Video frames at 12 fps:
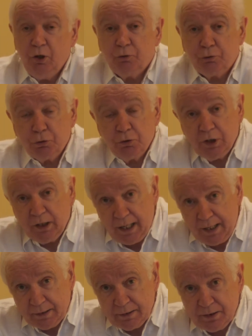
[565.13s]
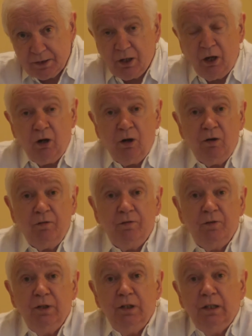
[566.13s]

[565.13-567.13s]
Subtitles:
through the lens of